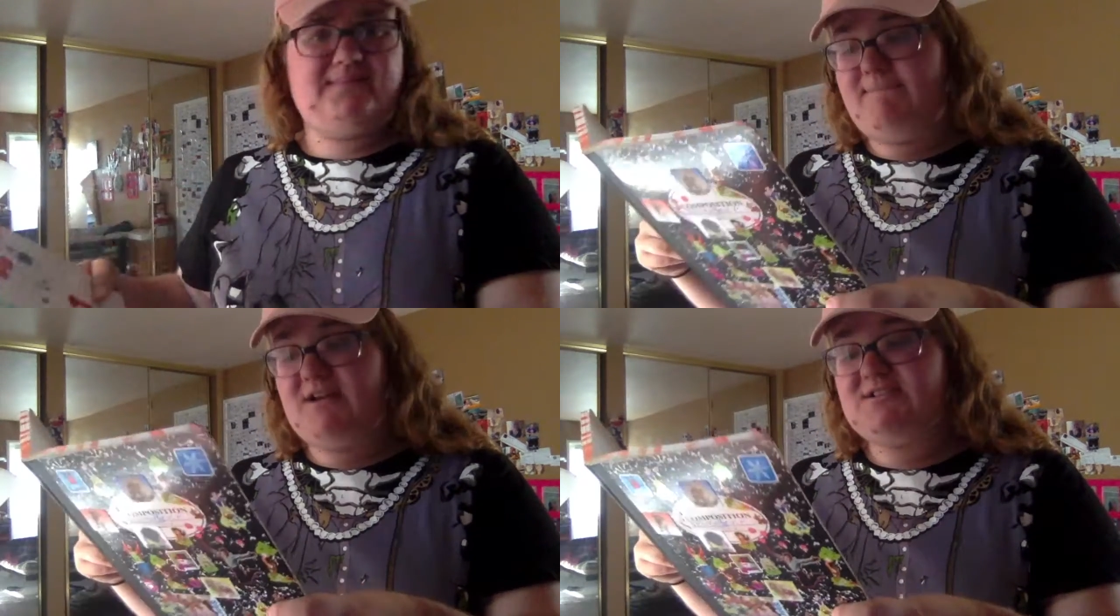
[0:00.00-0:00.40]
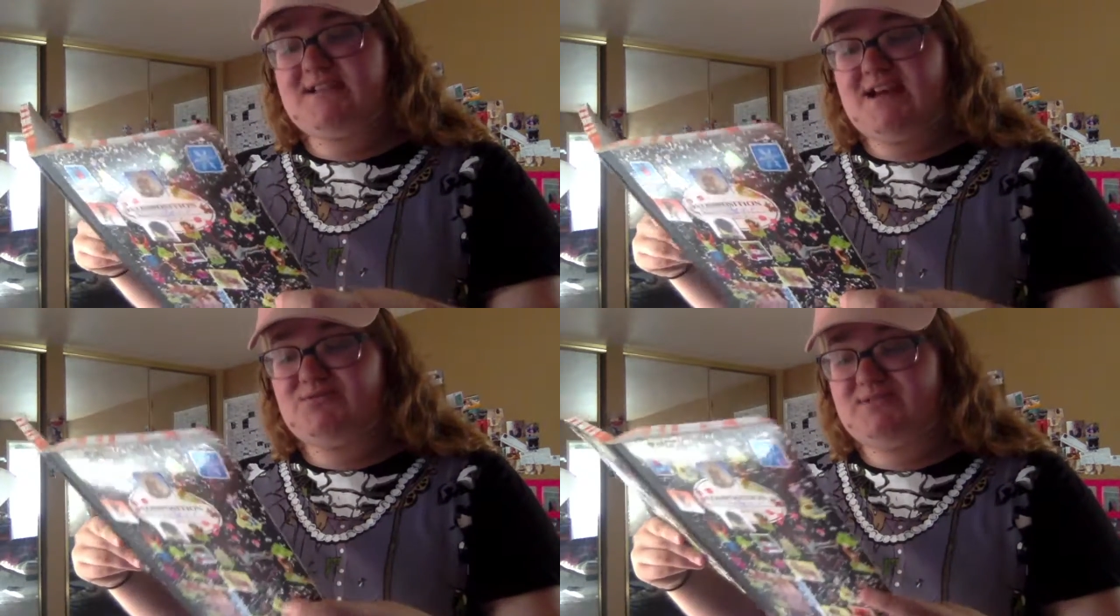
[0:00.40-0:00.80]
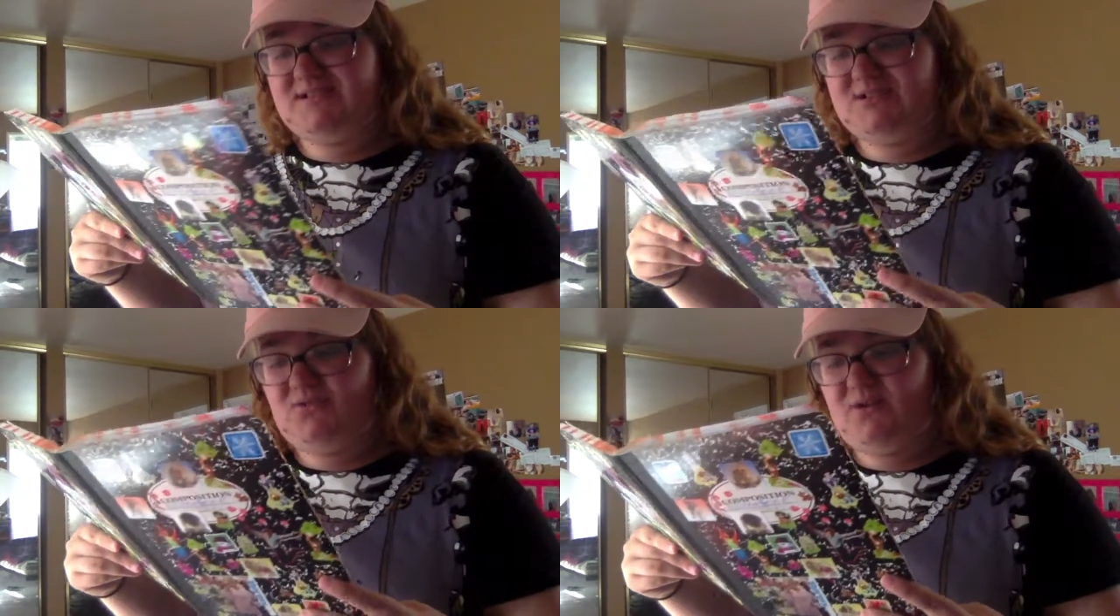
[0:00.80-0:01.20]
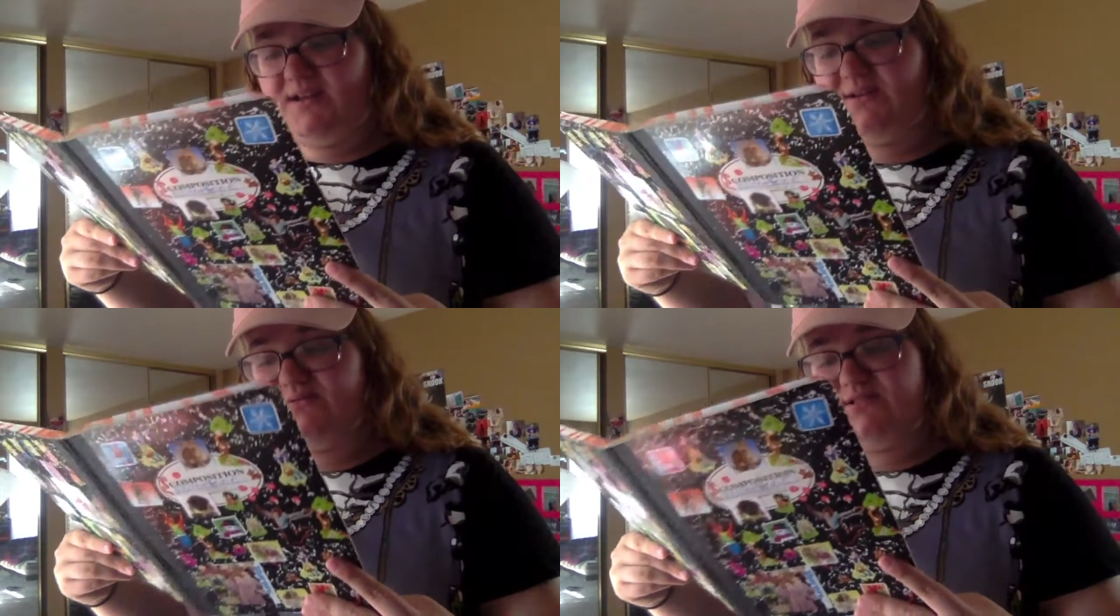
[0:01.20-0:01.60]
Butterscotch was in school.
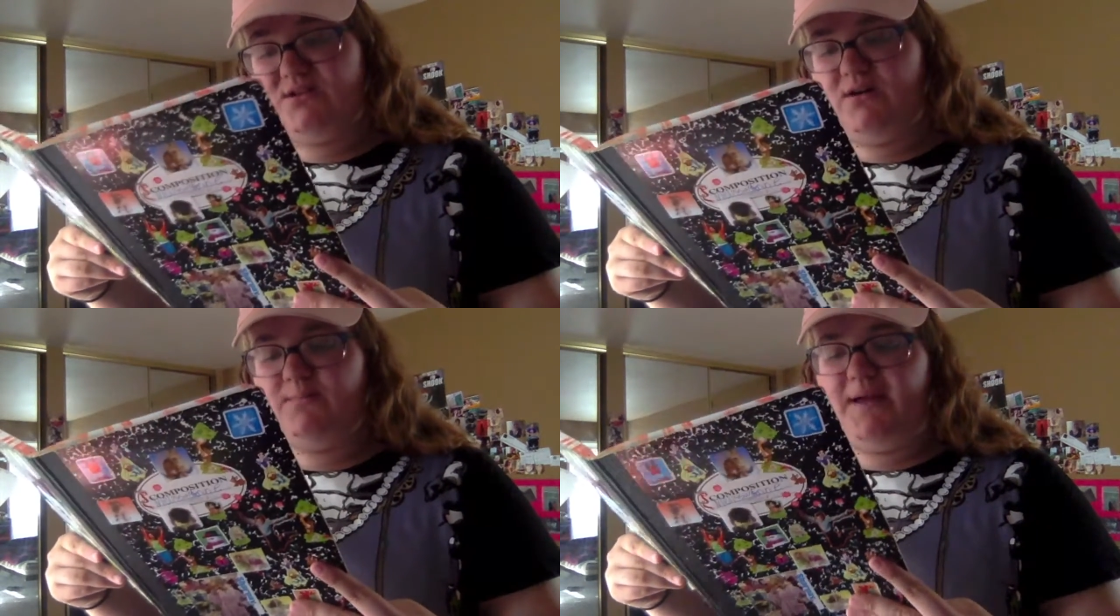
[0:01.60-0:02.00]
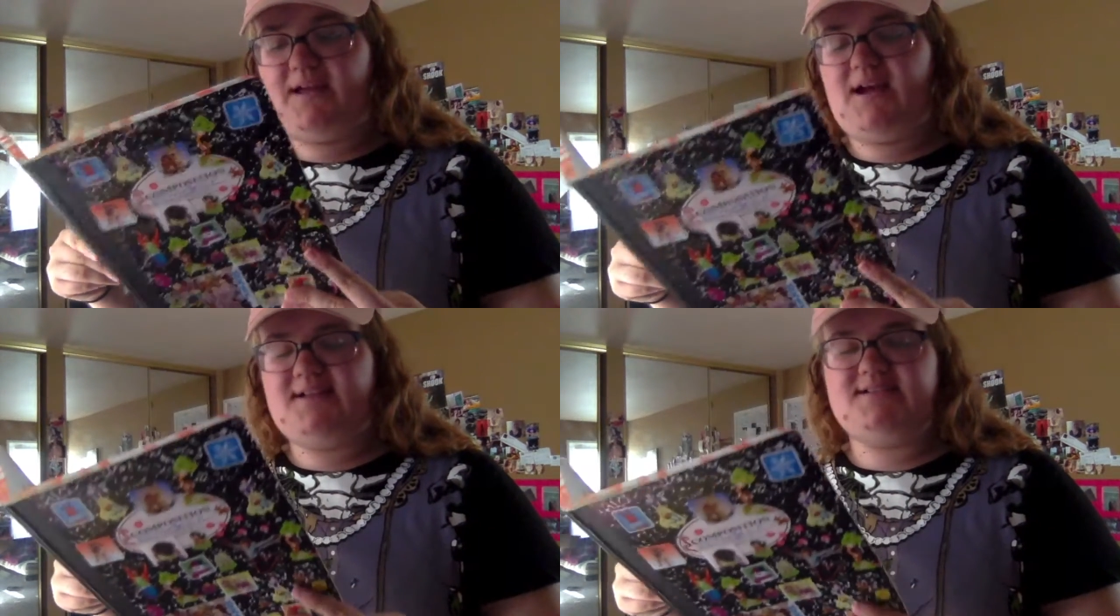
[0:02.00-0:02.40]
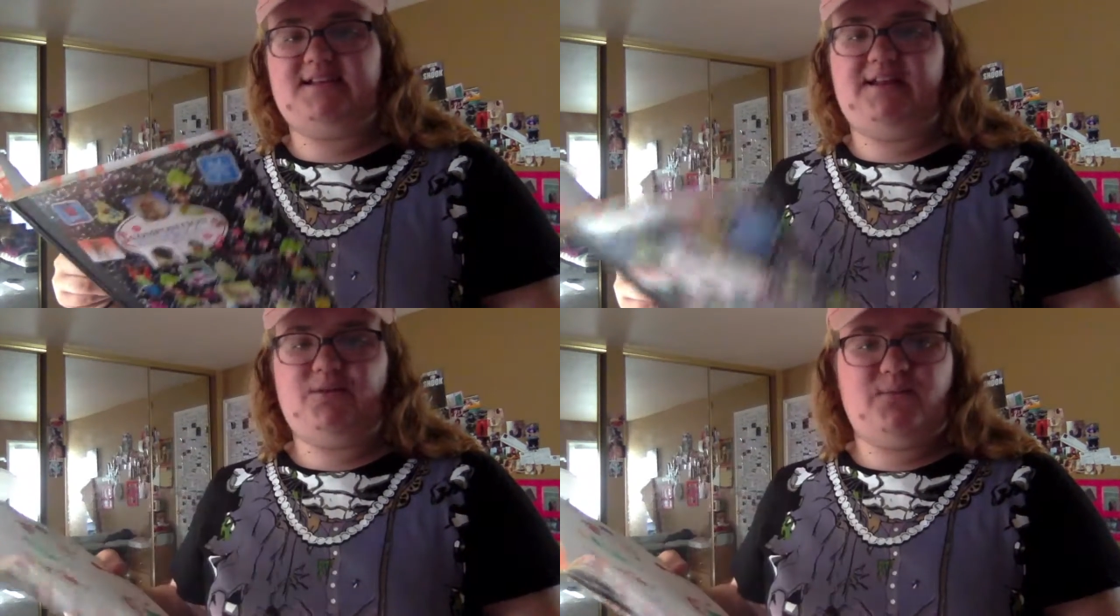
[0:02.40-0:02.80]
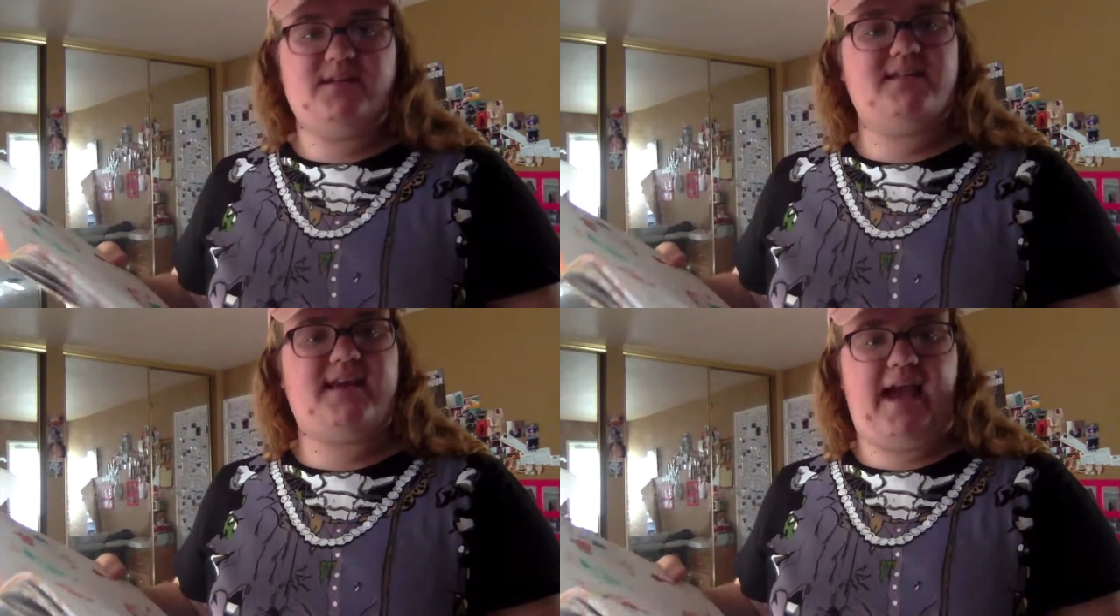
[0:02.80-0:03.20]
He was oh my god, it's another one
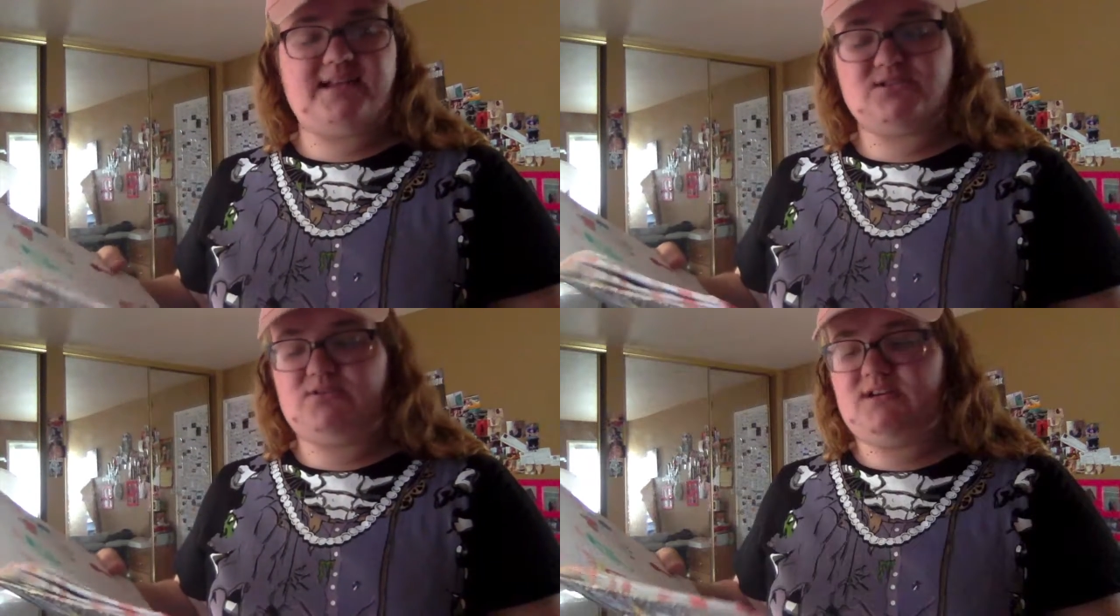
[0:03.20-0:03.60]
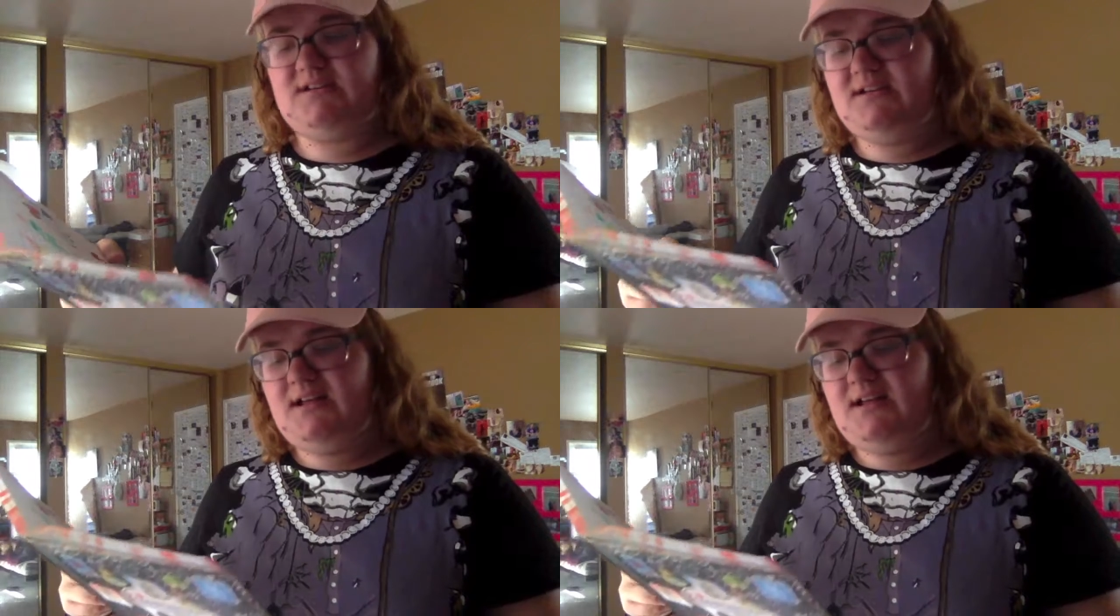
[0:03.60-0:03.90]
of the cat story.